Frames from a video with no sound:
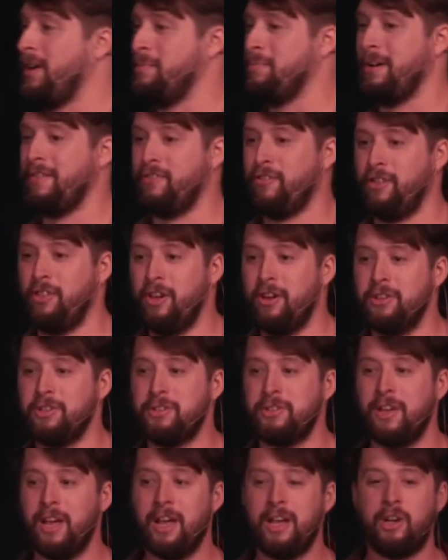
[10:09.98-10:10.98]
But for those
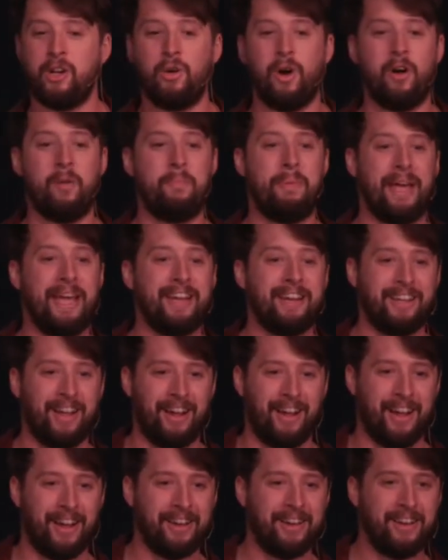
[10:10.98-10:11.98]
who obeyed
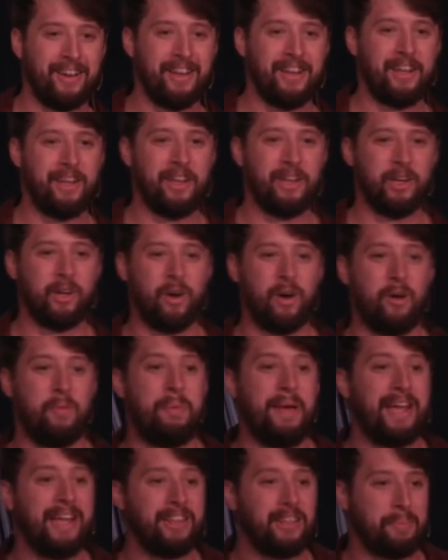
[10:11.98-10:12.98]
God, who
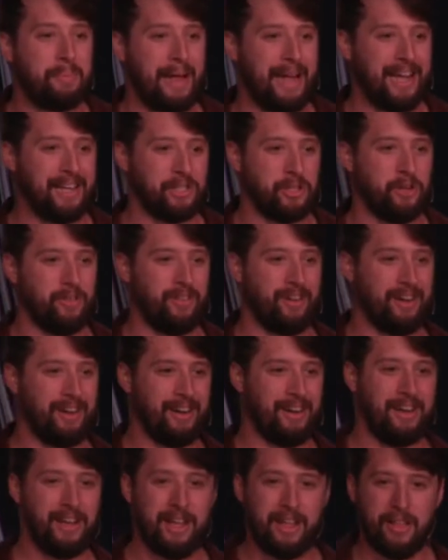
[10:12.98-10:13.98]
obeyed the Passover
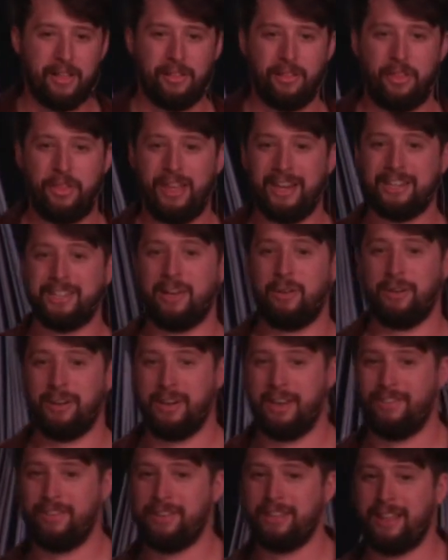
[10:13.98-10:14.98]
things that were
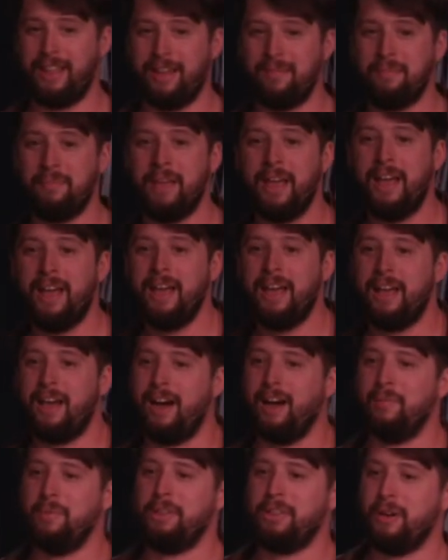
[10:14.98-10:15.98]
given to them,
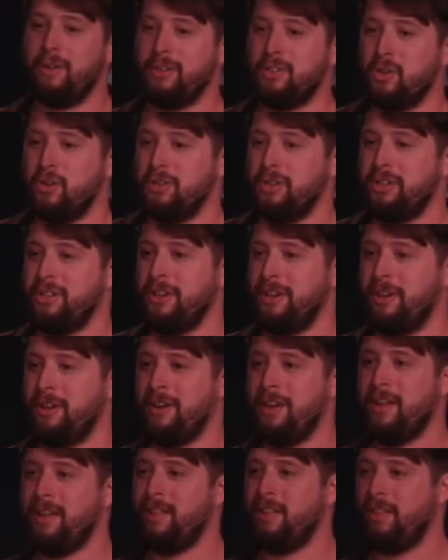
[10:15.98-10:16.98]
that they were told to do,
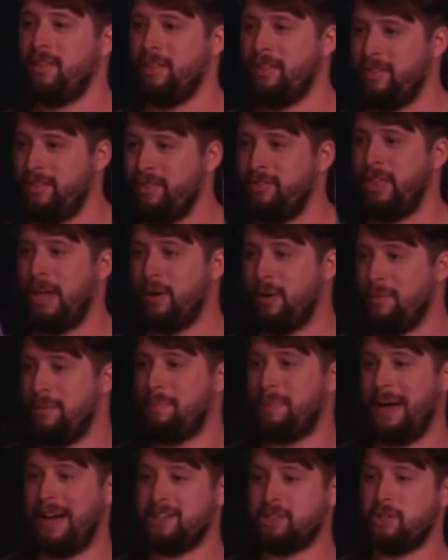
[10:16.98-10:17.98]
they would be
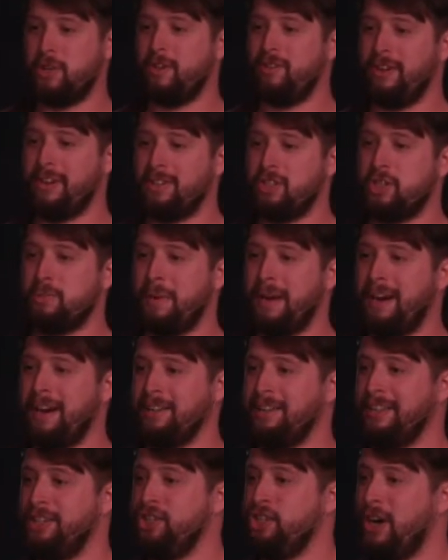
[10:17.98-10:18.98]
passed over and spared.
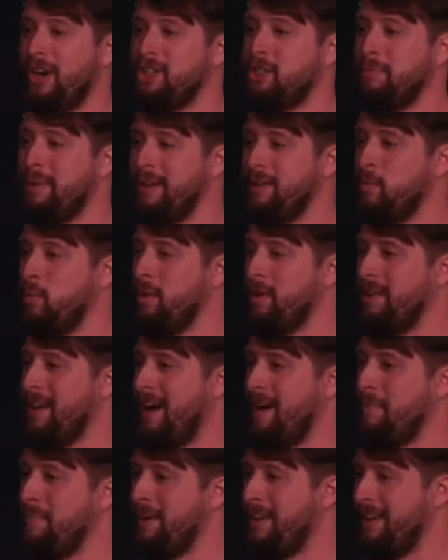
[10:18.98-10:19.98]
The judgment would
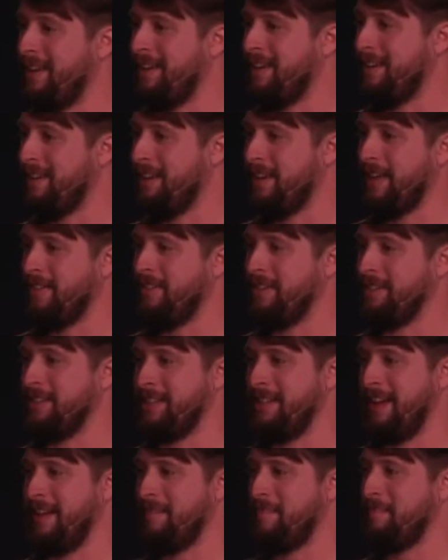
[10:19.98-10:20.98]
not be given to
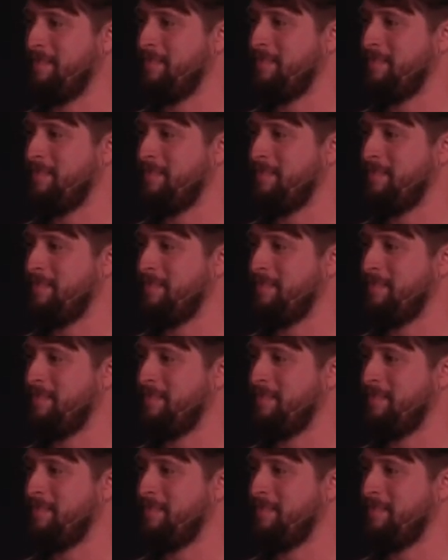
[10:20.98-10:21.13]
them.